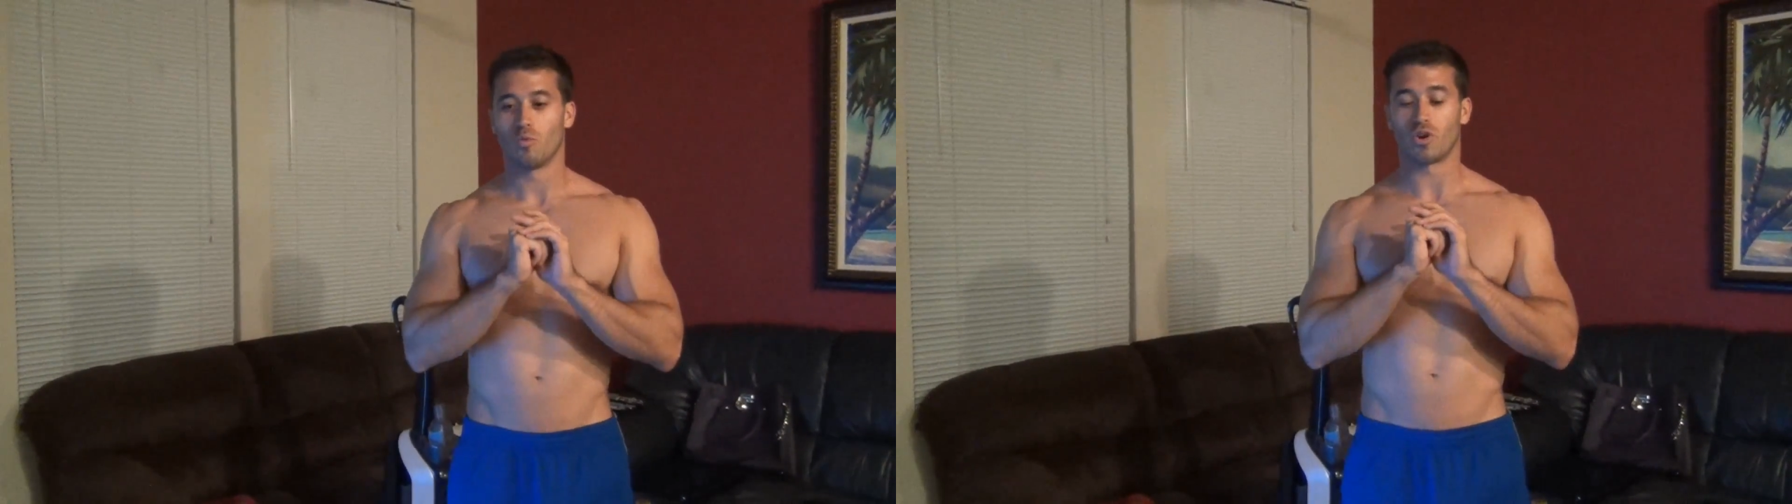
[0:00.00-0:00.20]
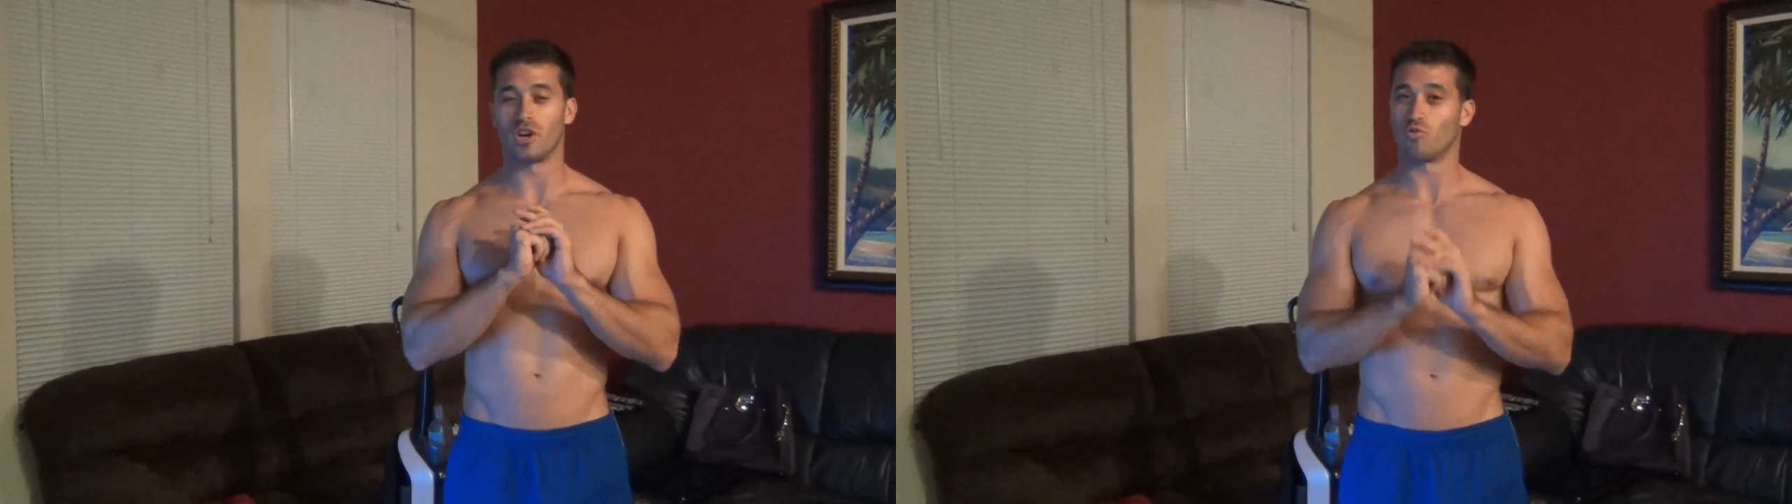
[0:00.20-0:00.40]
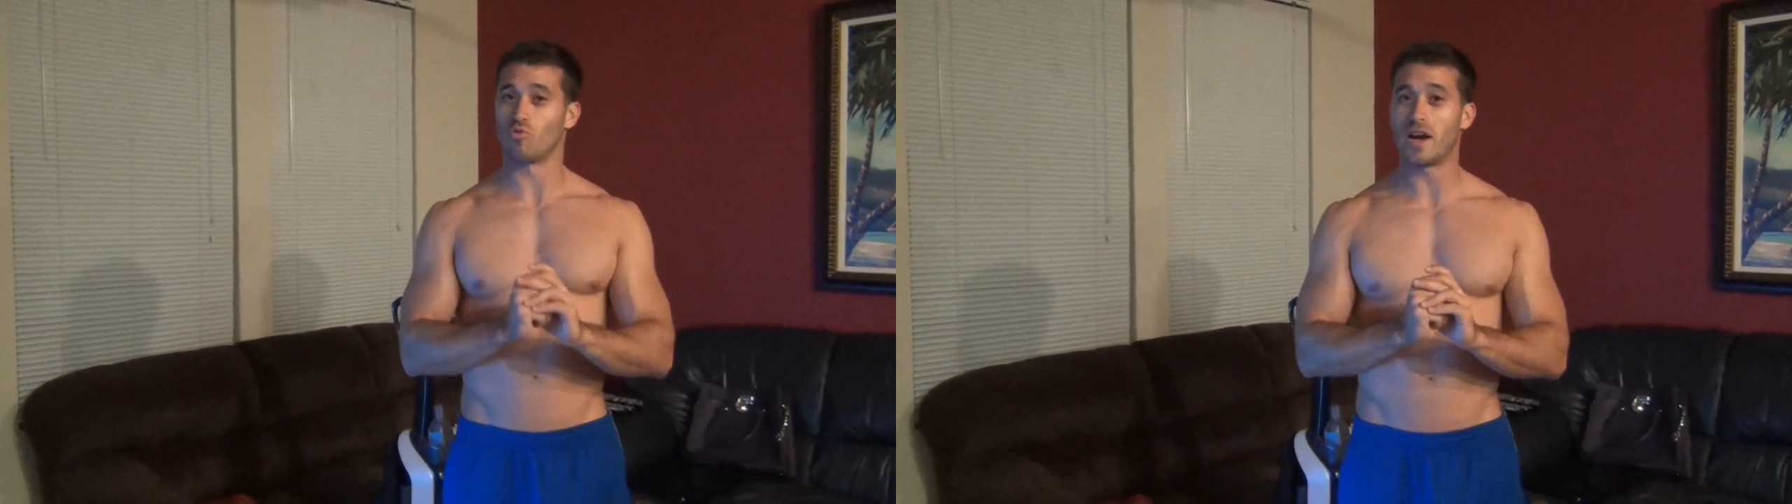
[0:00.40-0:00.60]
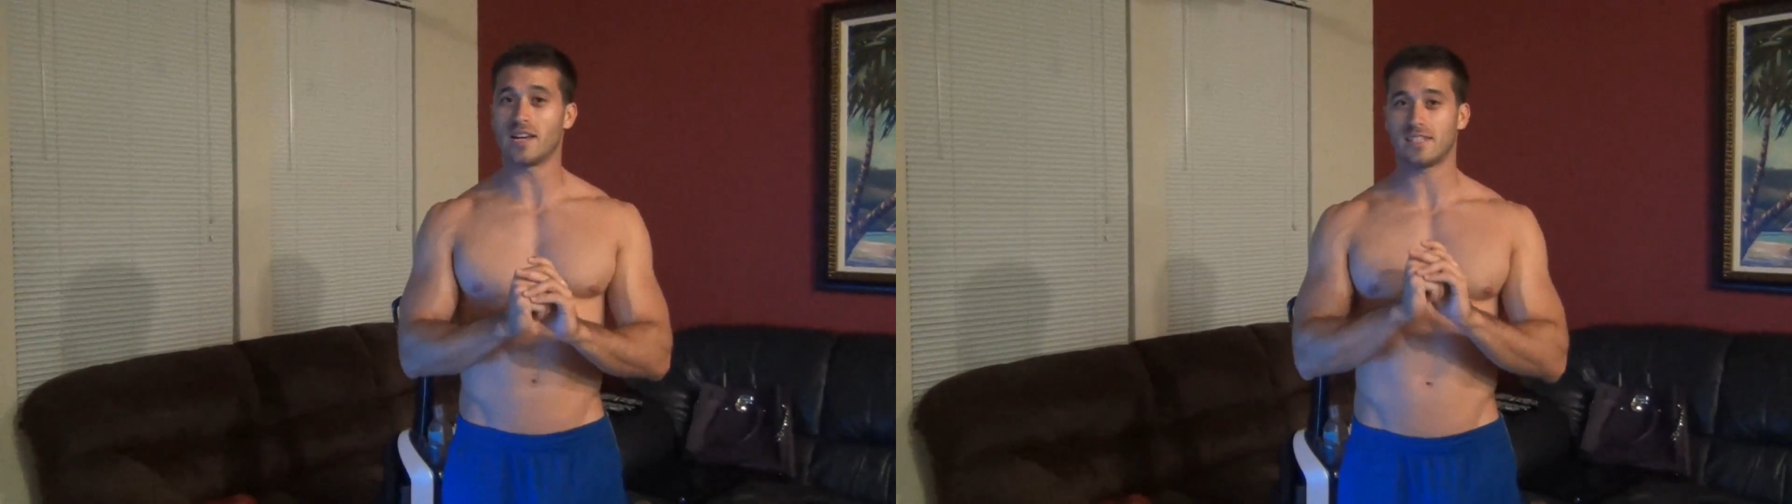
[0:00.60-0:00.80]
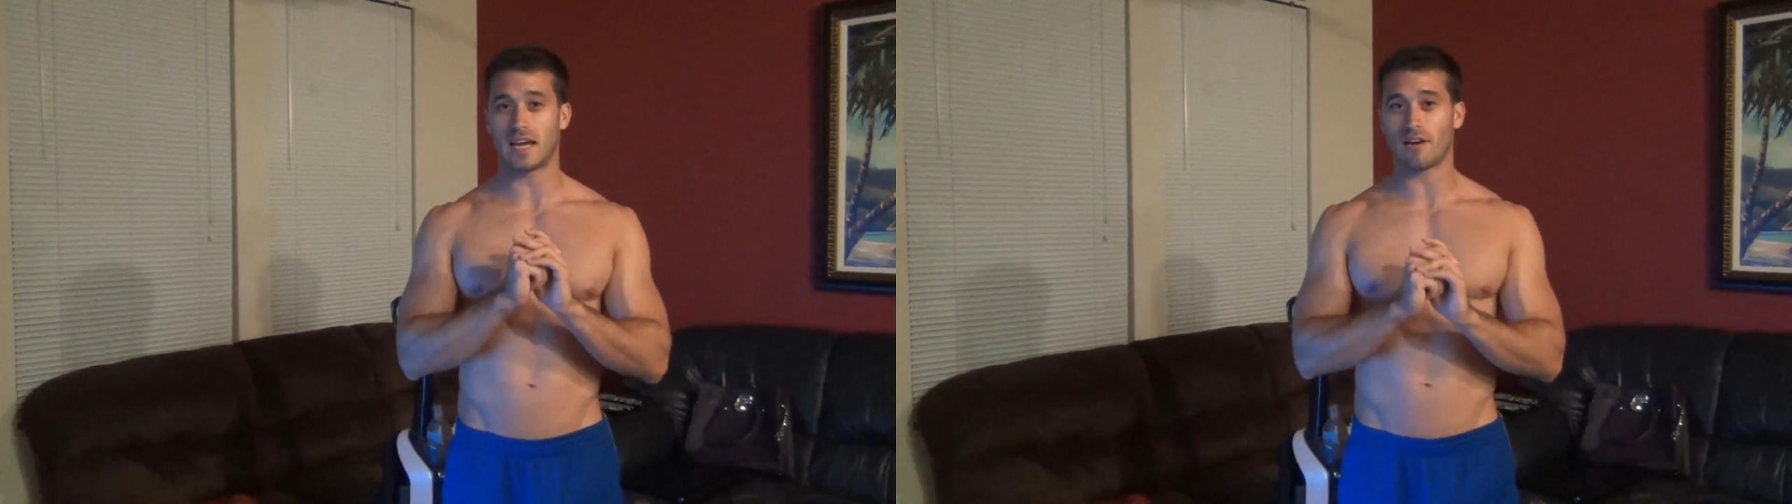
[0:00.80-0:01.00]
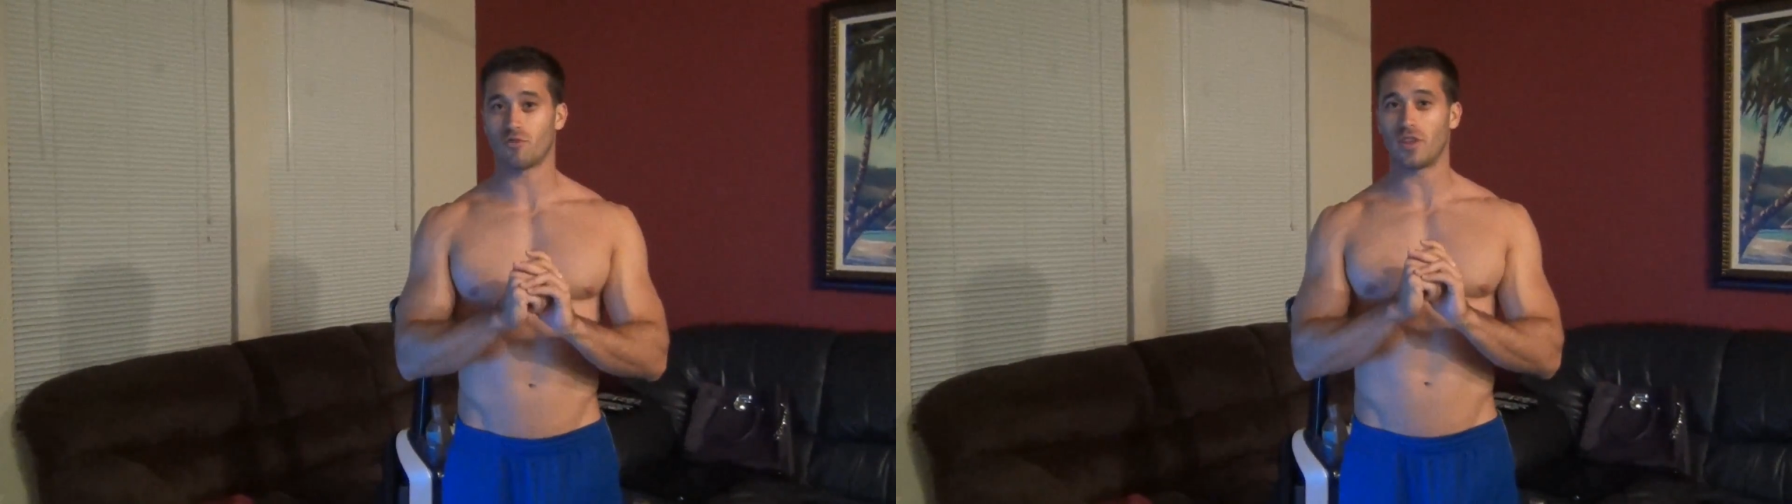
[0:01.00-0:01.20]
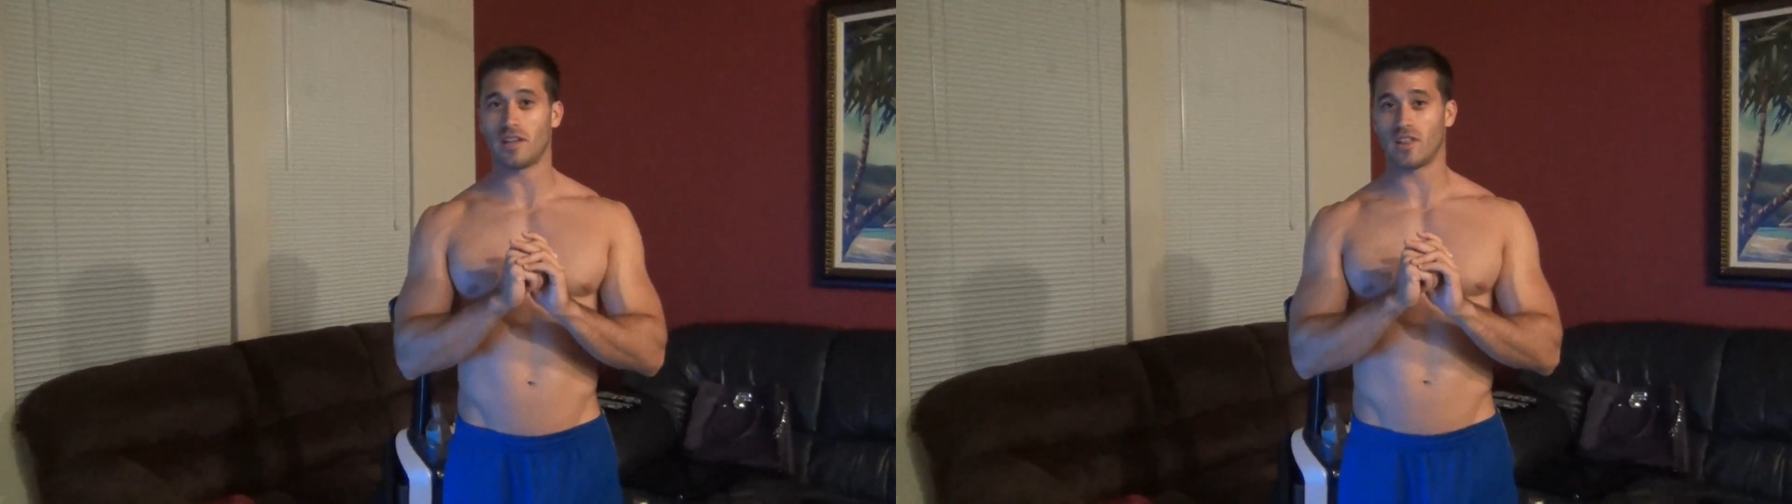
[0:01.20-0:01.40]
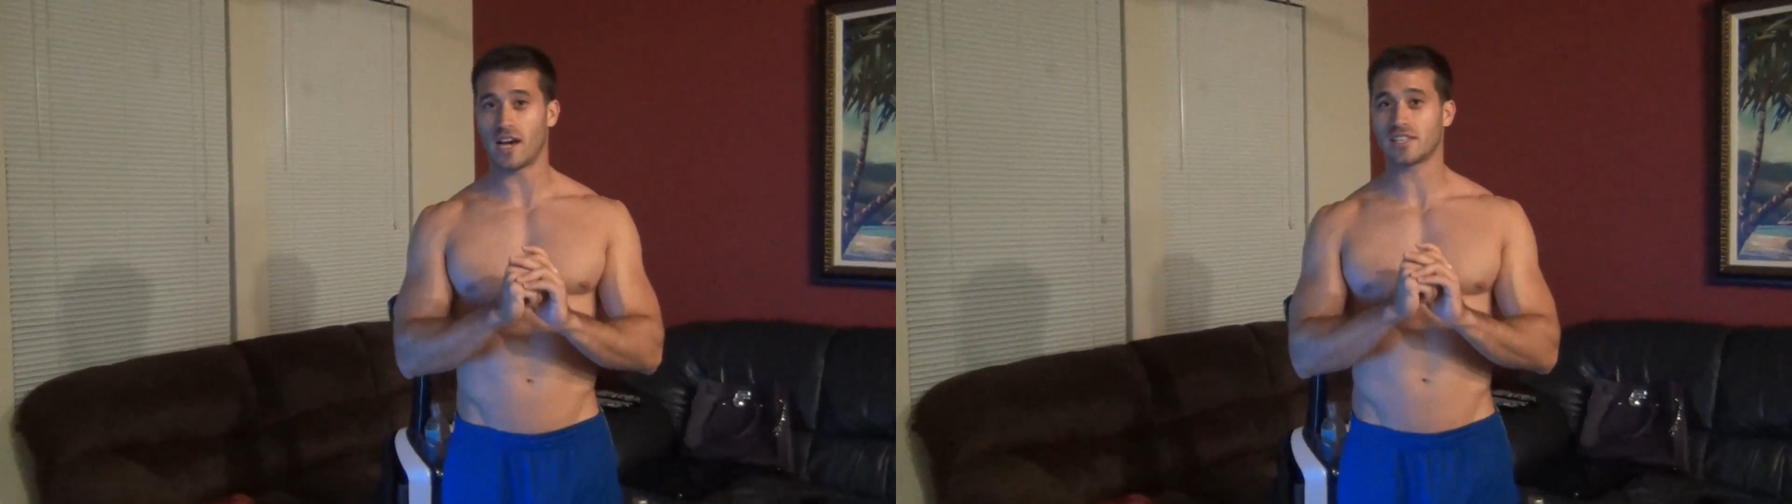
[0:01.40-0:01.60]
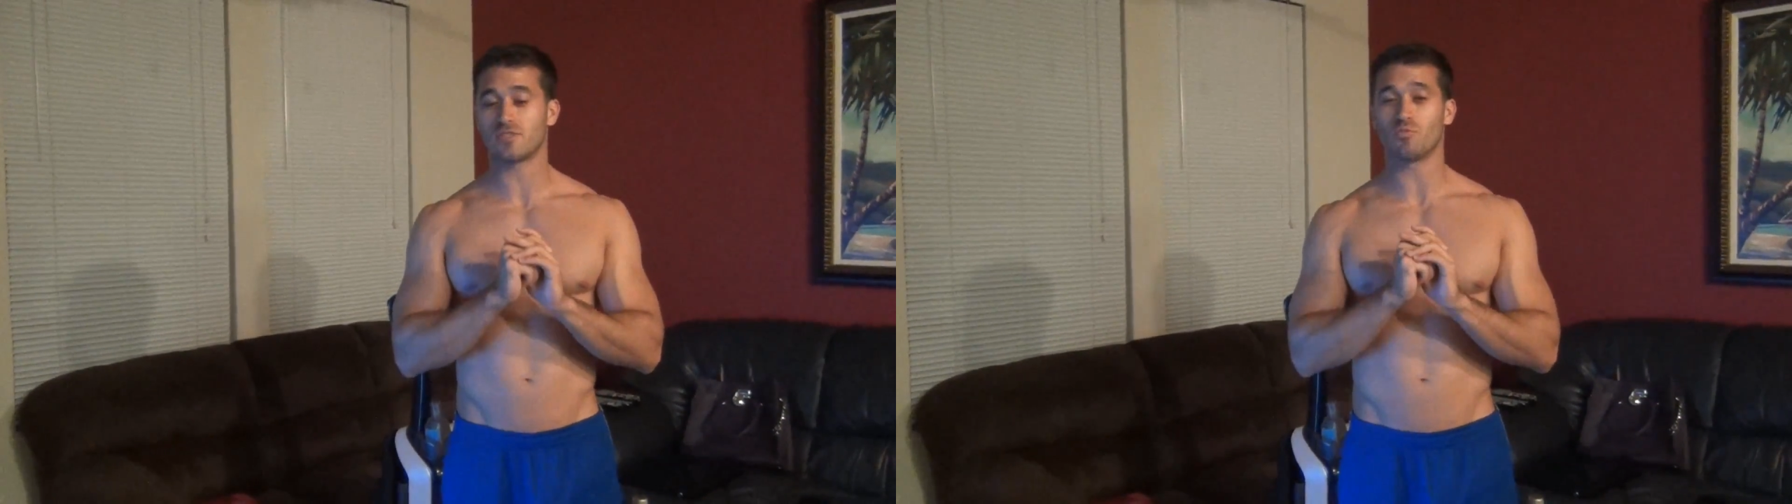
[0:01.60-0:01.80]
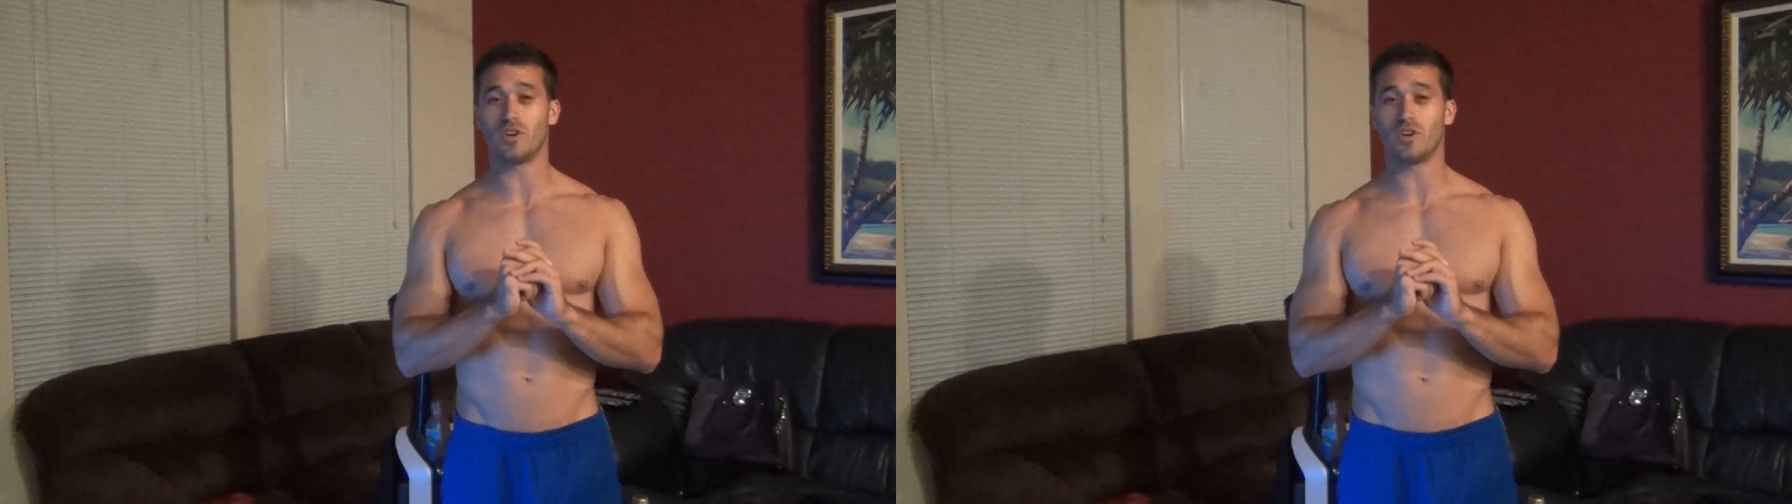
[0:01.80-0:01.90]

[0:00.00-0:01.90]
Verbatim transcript: we're gonna rest after that last